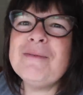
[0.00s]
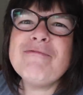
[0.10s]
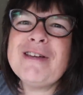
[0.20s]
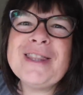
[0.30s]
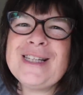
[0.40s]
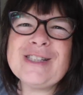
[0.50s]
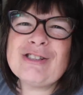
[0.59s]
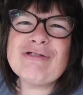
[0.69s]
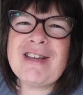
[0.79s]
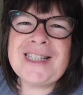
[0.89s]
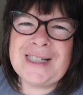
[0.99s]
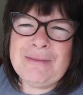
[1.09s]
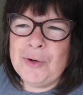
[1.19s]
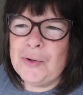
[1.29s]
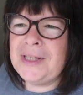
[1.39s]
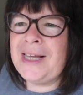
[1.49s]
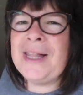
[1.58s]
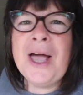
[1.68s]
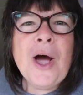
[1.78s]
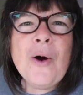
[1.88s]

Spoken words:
to bring this stressy morning